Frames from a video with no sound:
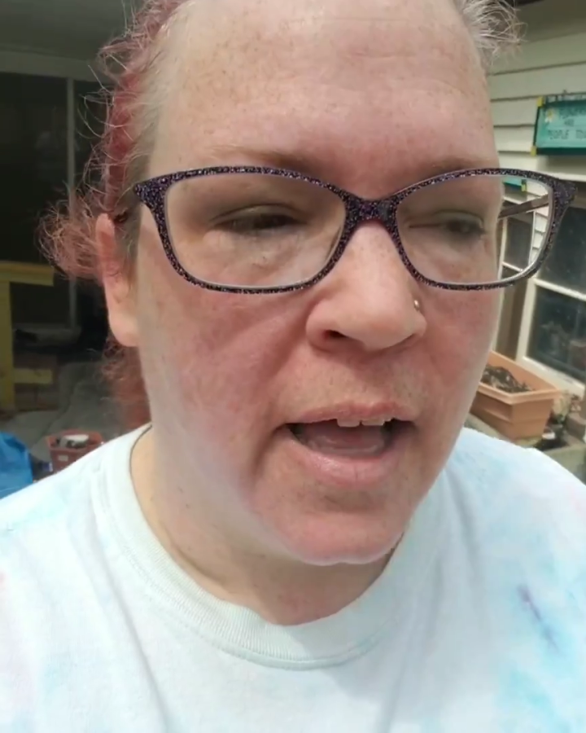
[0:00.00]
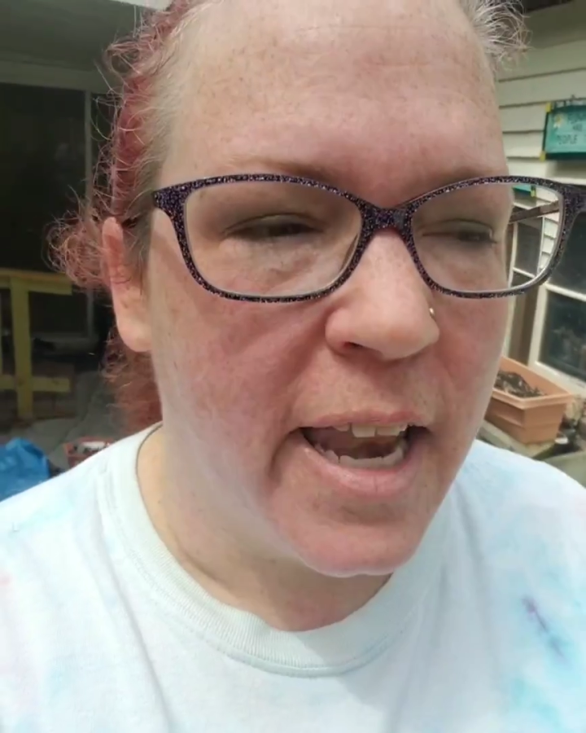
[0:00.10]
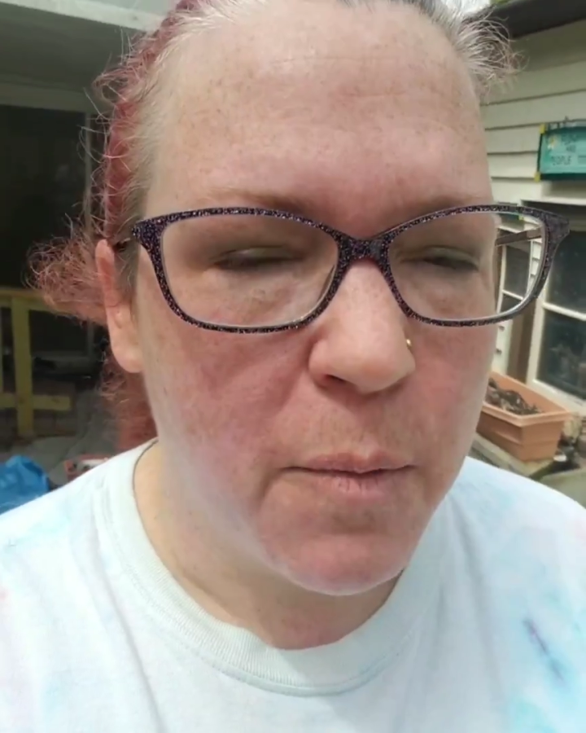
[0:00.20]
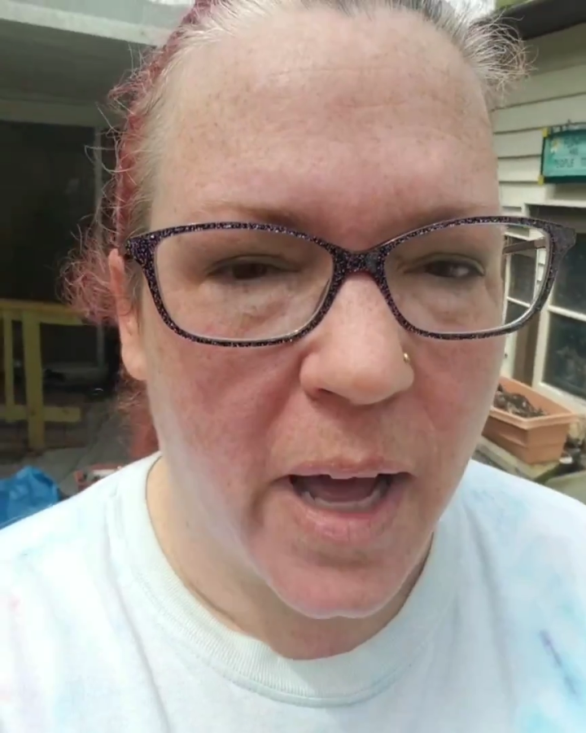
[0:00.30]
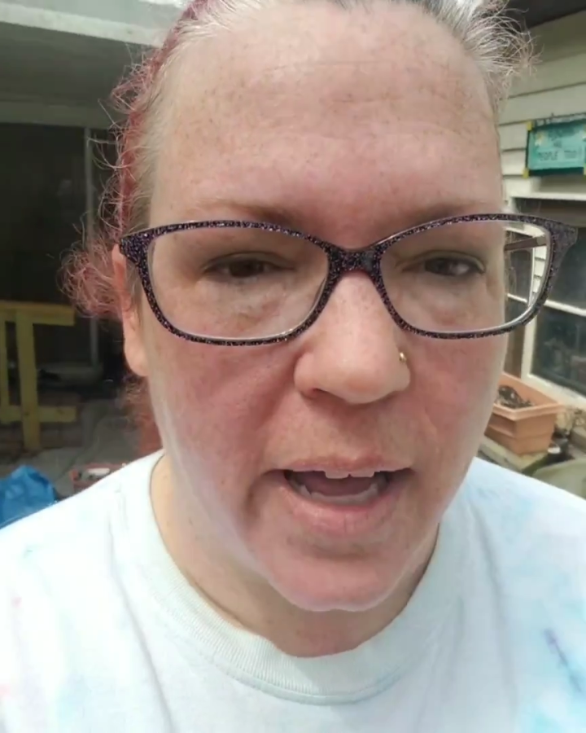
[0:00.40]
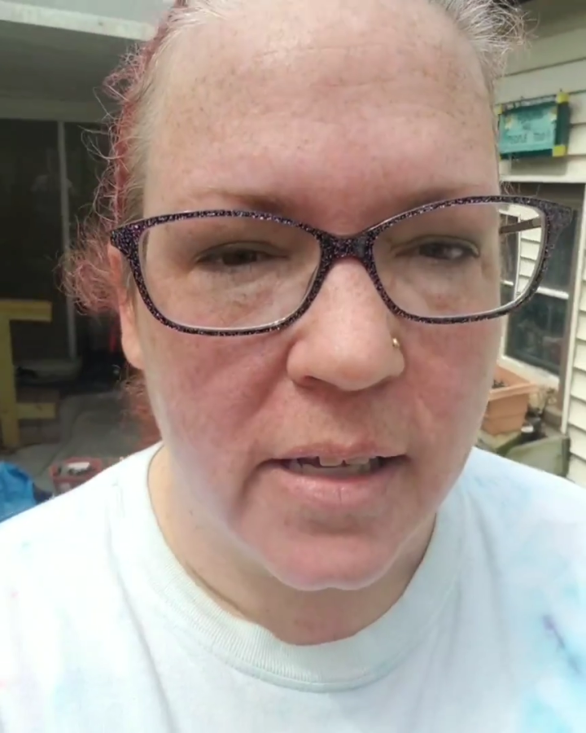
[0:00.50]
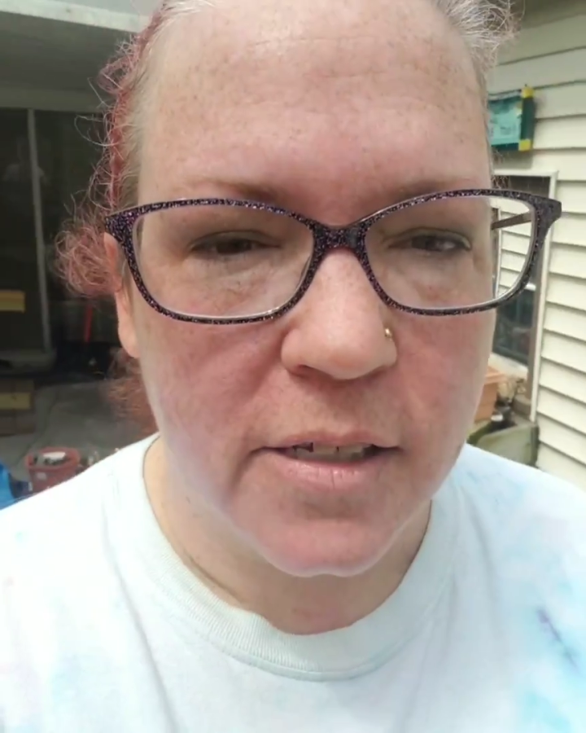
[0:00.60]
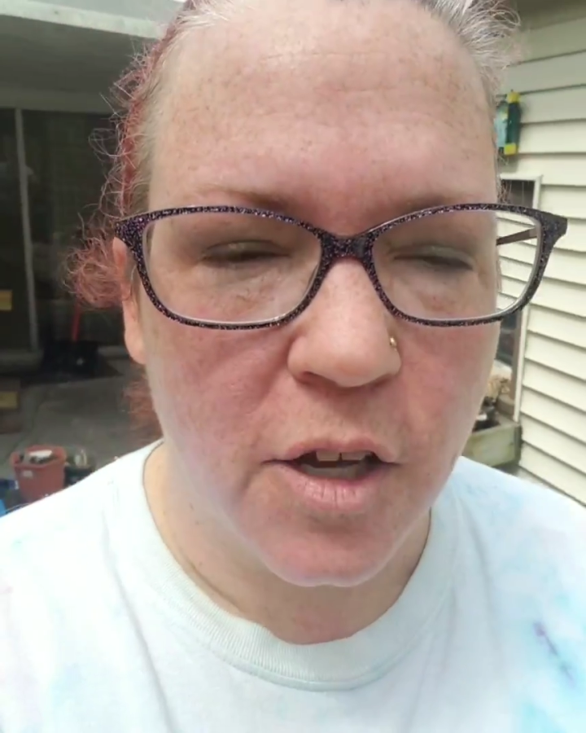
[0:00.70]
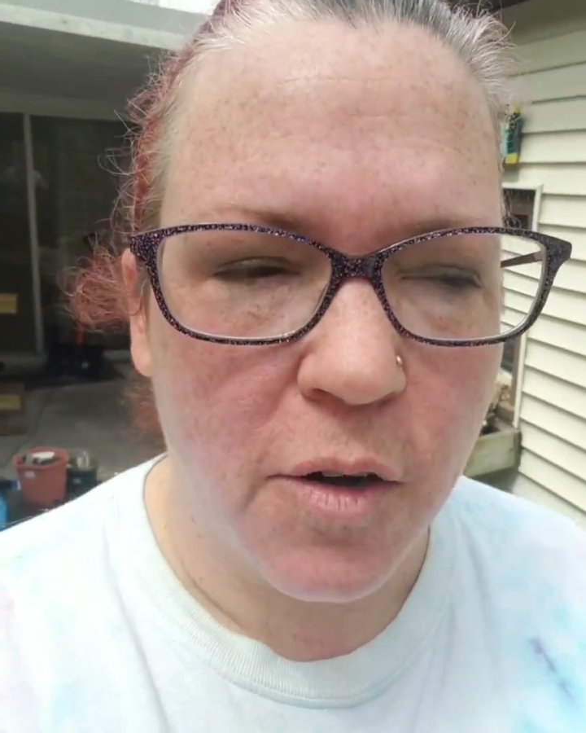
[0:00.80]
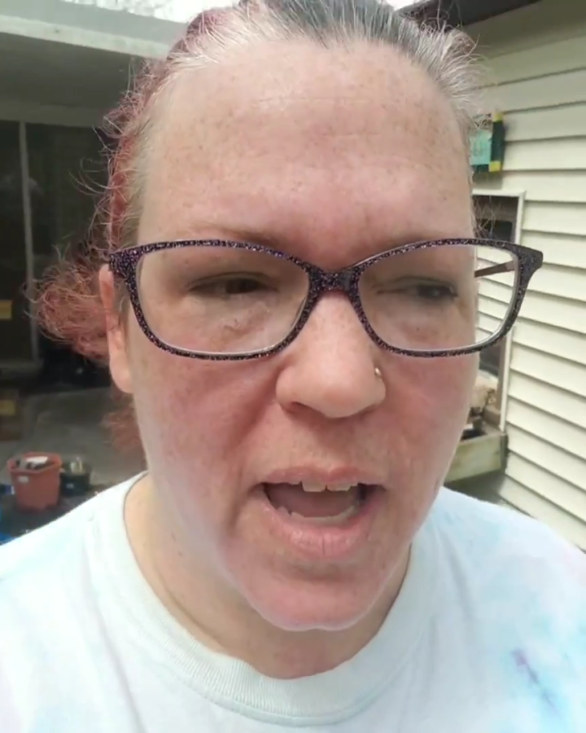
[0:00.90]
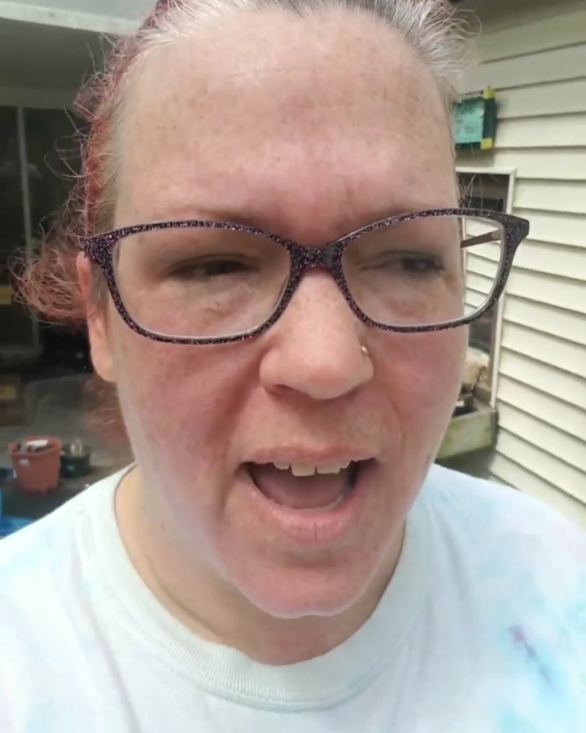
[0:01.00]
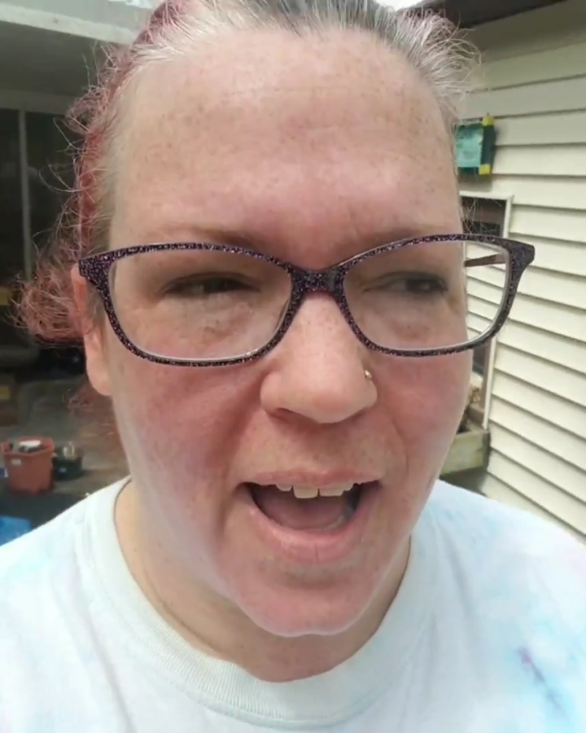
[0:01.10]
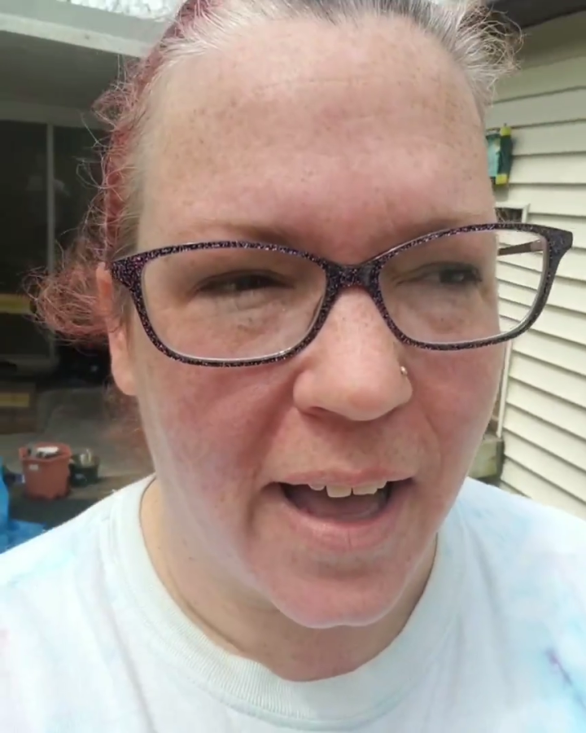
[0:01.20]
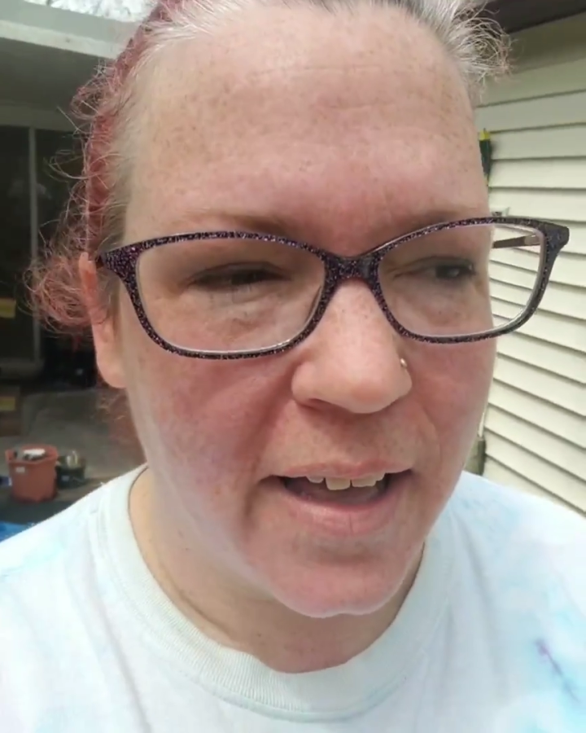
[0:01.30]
Anyway, so yeah,